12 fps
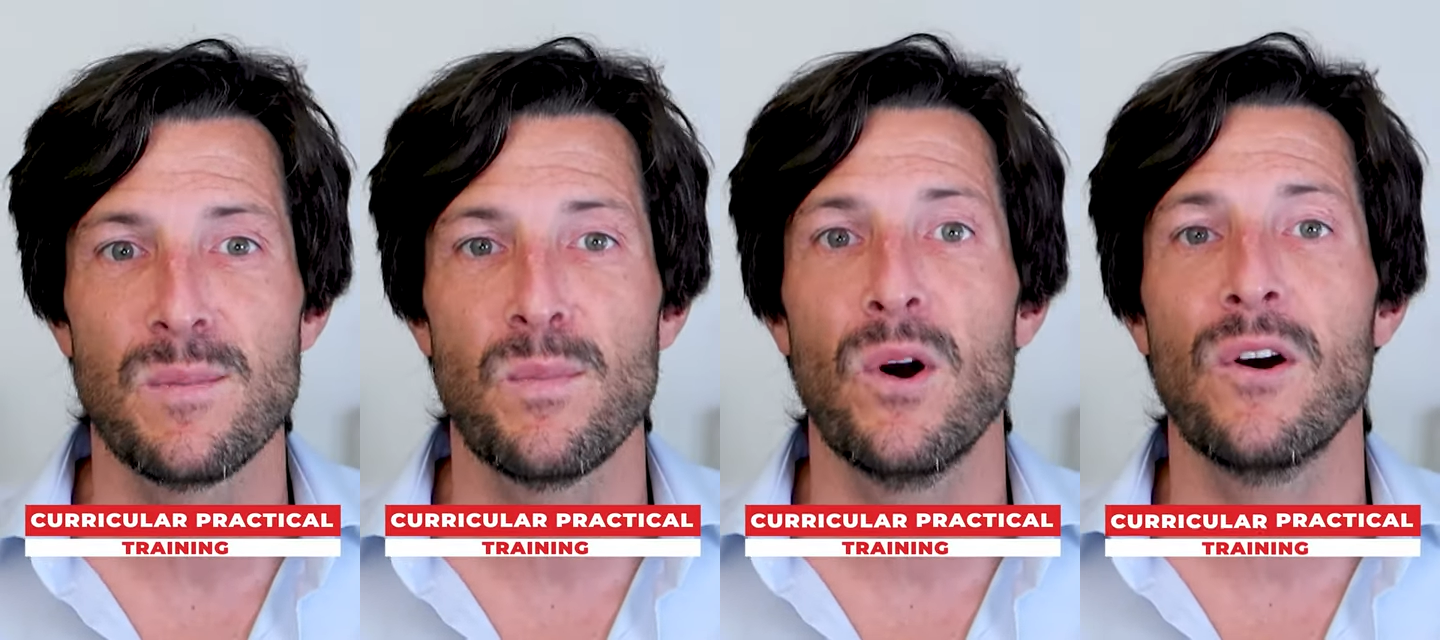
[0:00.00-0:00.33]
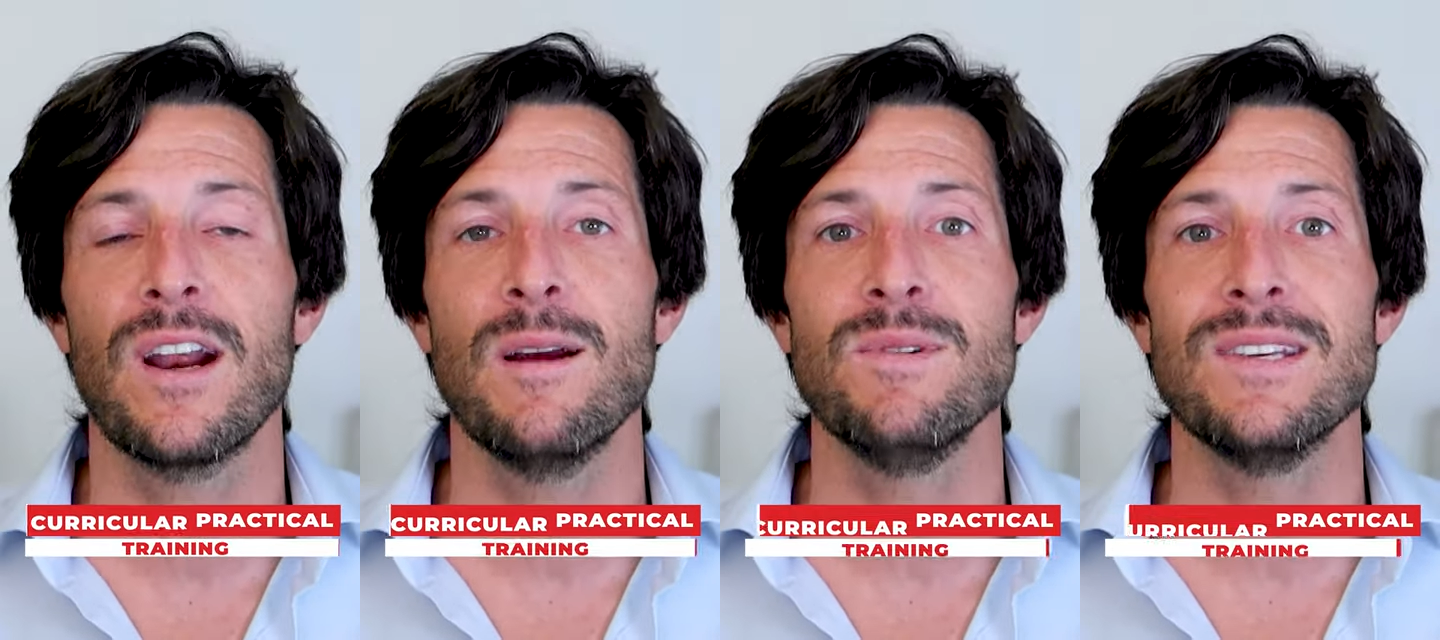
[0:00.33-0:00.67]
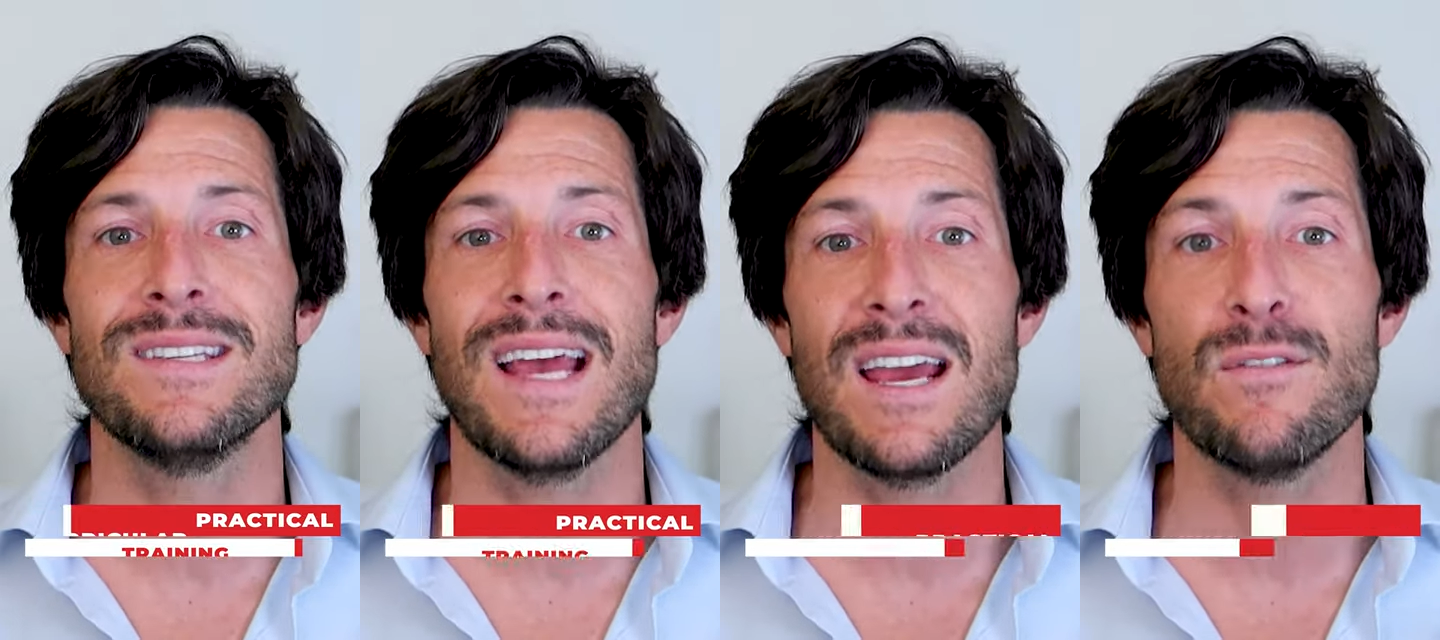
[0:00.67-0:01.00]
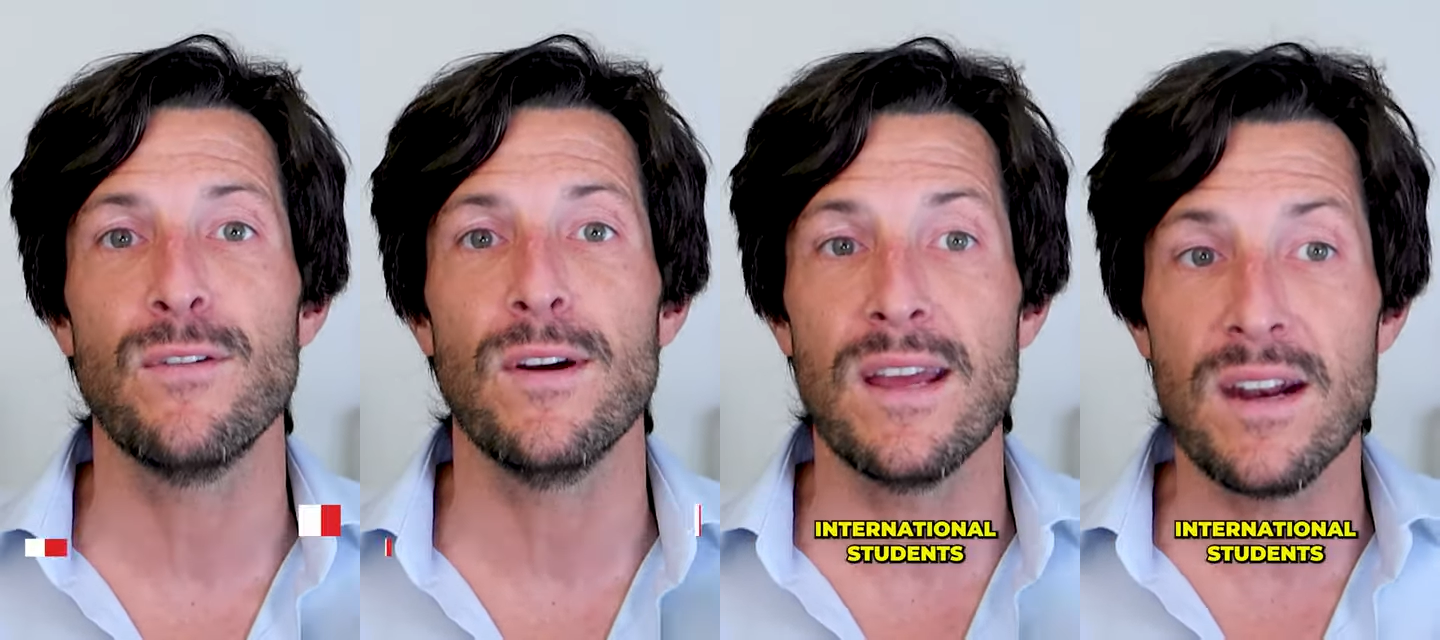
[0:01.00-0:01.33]
It's a program
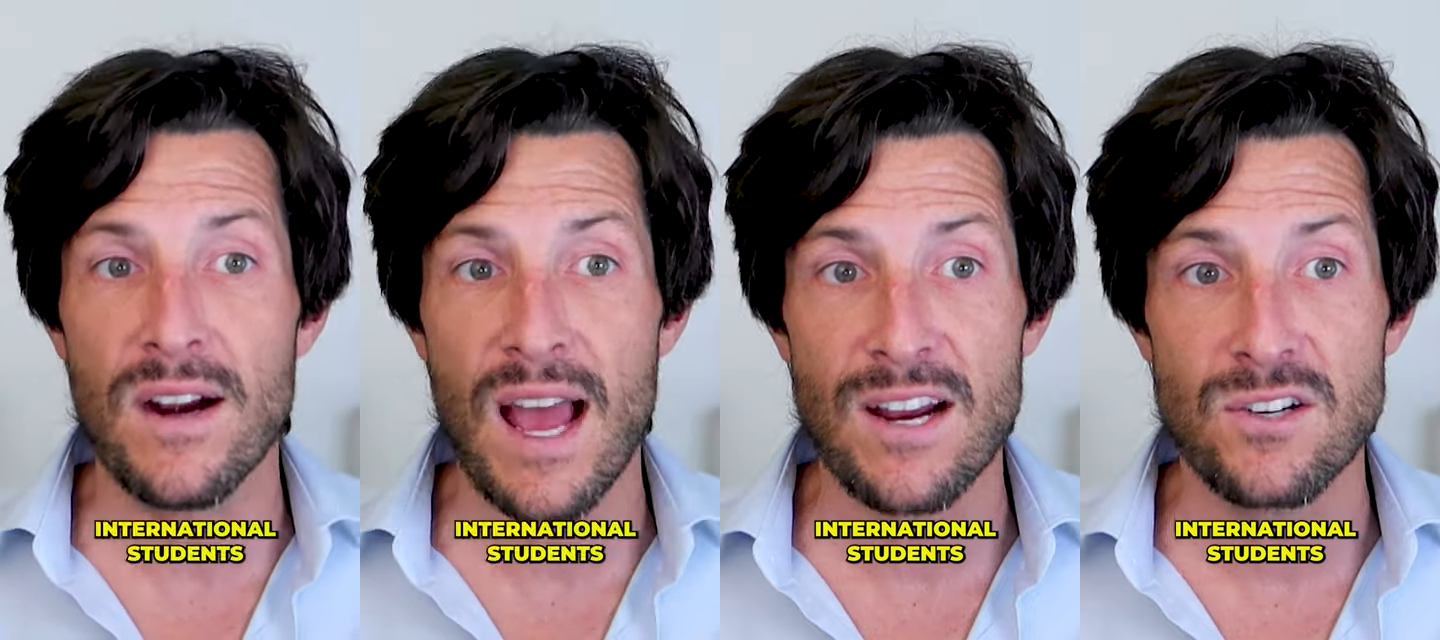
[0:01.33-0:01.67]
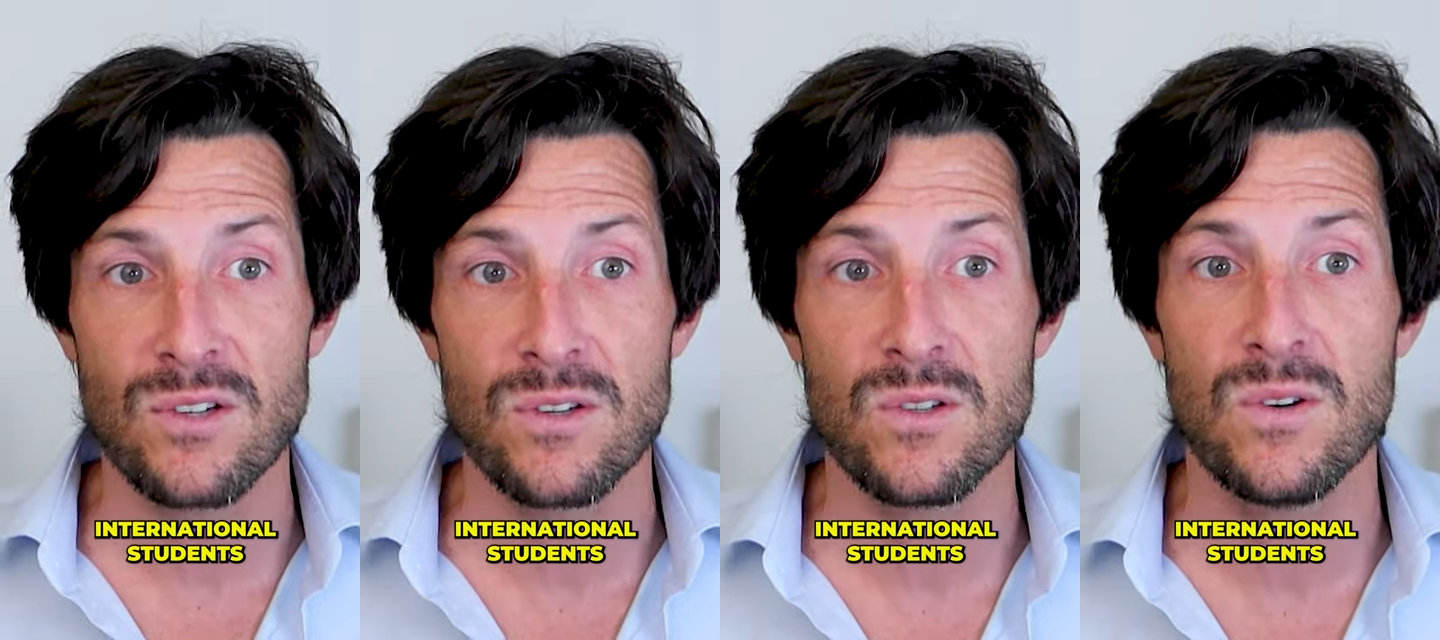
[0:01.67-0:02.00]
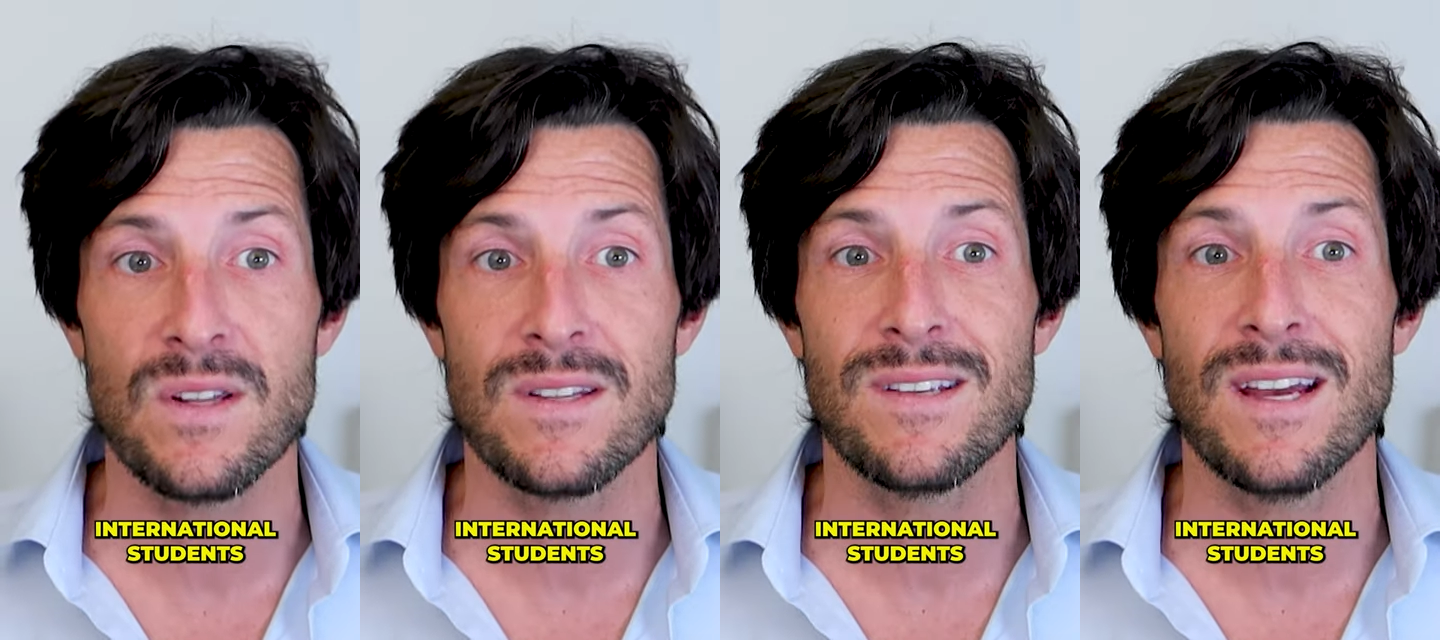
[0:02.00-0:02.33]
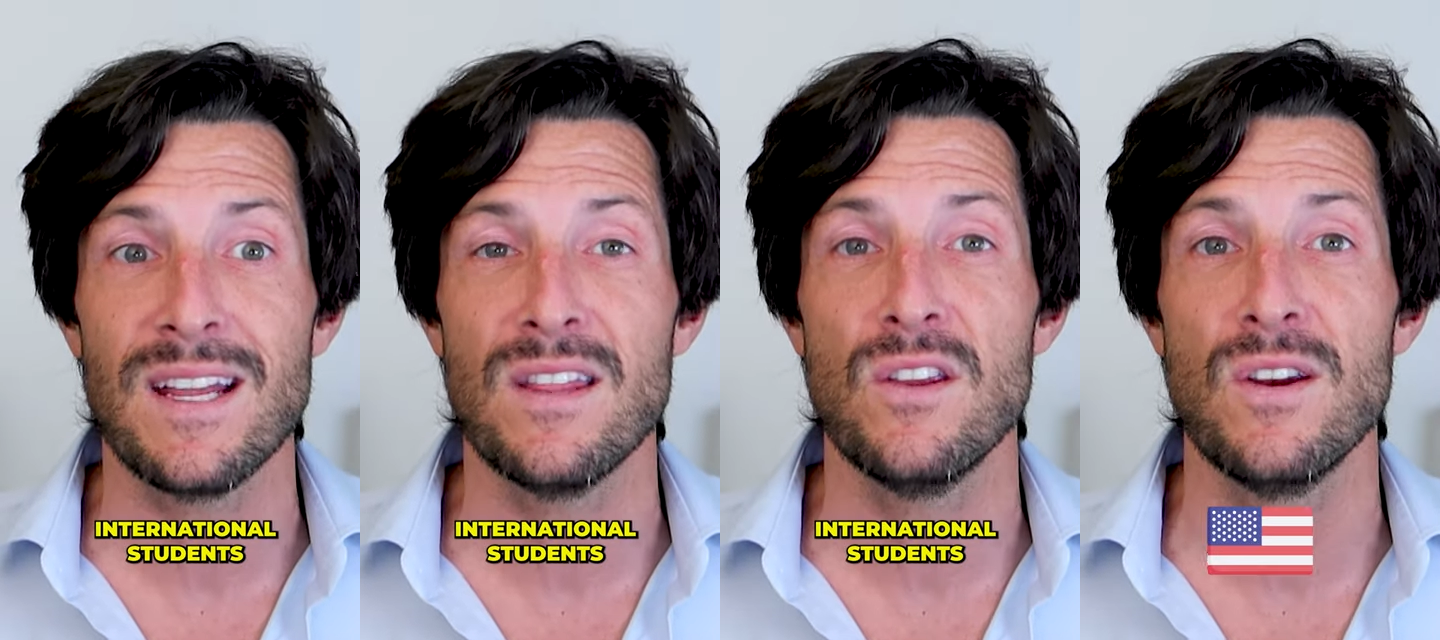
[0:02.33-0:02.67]
designed for international students
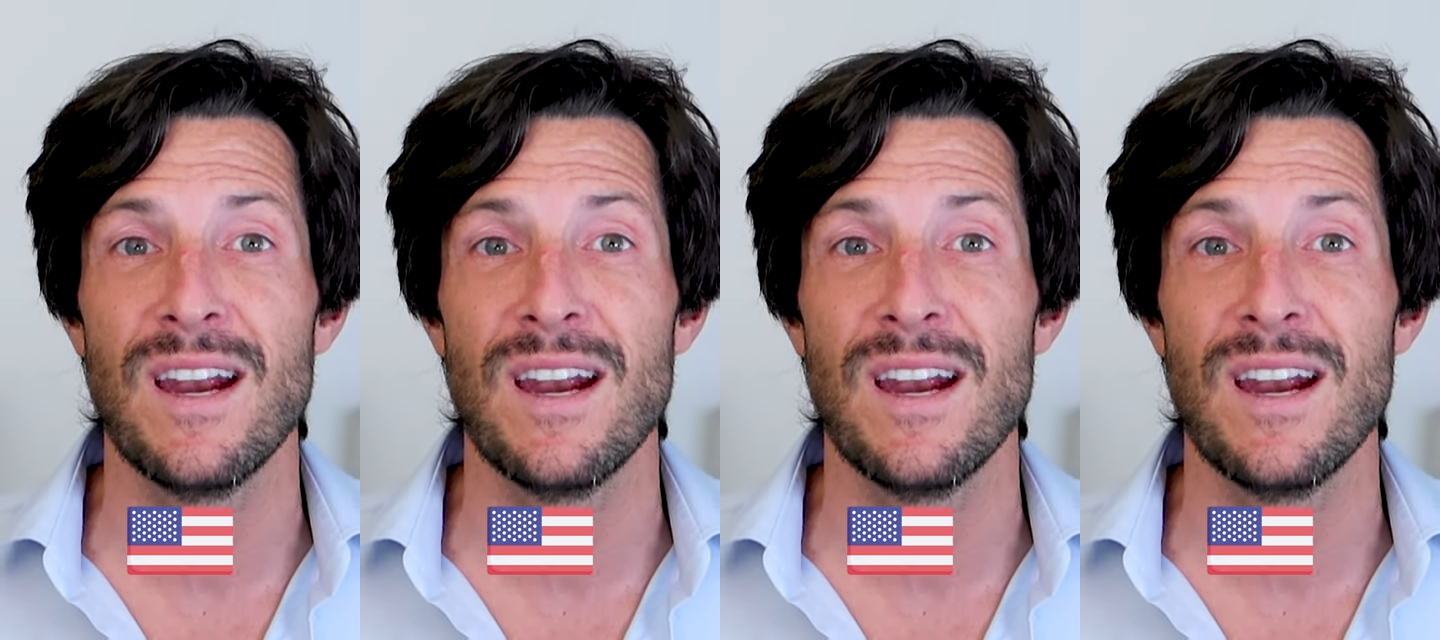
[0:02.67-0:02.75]
studying in the